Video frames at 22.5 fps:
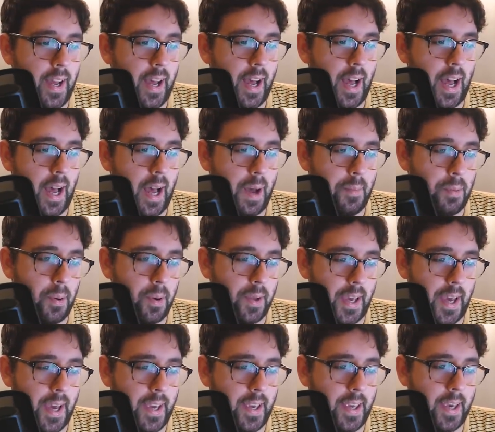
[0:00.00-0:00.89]
Uh, I'm
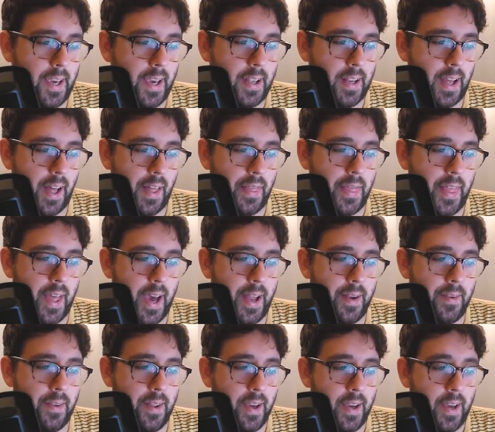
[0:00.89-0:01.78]
putting Cakey in, and
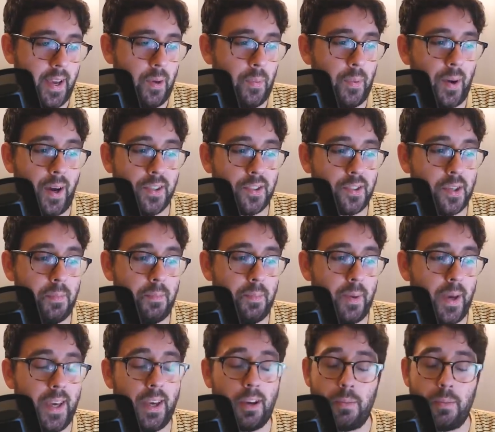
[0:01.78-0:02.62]
then who else could be?